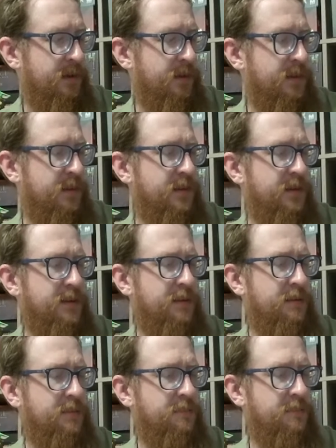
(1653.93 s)
thing,
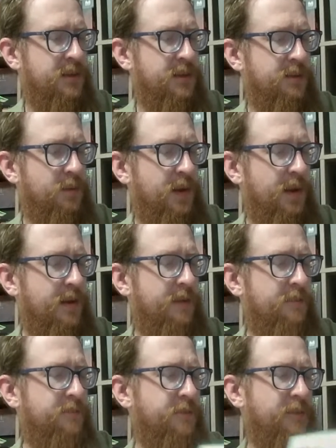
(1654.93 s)
but then you
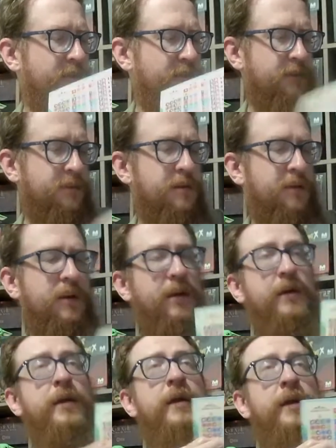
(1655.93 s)
have your
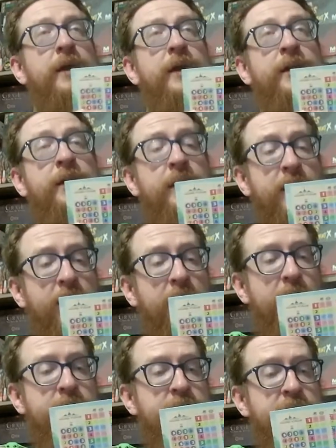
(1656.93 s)

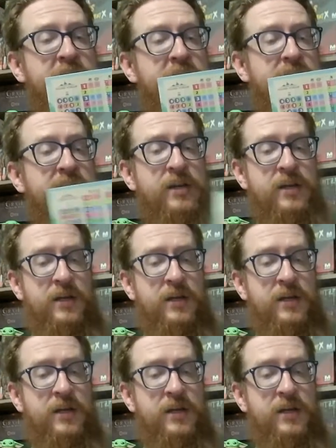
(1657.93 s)
character sheet,